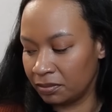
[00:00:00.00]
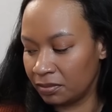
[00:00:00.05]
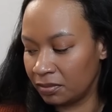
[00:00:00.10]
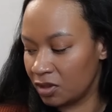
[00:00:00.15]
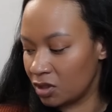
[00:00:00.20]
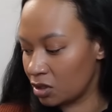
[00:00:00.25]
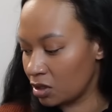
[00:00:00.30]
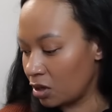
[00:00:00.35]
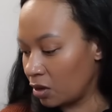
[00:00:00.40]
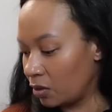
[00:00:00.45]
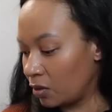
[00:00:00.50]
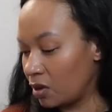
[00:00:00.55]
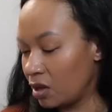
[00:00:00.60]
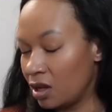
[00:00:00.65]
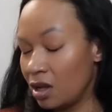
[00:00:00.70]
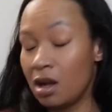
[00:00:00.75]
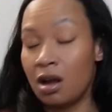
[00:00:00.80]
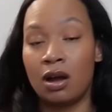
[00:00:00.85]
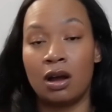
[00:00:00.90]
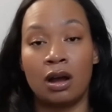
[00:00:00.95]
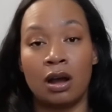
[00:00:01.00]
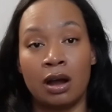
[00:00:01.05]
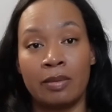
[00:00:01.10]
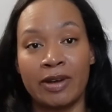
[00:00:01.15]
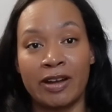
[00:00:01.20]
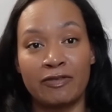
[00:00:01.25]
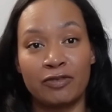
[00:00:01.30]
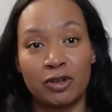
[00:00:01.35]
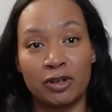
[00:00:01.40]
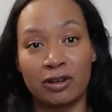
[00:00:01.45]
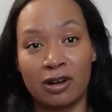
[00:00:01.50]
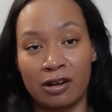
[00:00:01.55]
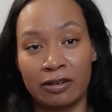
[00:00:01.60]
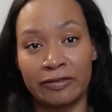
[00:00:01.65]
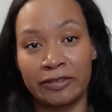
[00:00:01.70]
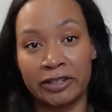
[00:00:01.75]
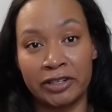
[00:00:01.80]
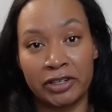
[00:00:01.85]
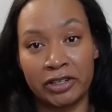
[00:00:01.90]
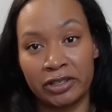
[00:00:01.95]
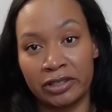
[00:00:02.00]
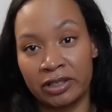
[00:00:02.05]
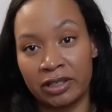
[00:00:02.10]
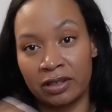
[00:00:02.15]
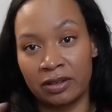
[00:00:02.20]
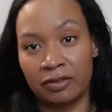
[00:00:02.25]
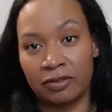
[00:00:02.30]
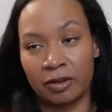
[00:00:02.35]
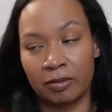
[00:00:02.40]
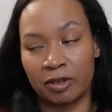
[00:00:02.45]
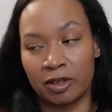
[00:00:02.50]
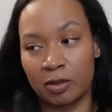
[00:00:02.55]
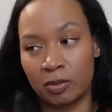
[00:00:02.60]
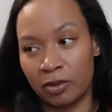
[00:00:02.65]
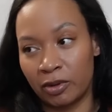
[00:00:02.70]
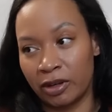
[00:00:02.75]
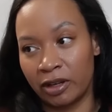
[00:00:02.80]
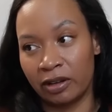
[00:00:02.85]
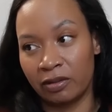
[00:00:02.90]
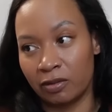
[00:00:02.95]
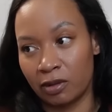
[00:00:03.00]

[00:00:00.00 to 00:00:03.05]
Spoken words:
So all my full coverages from this point,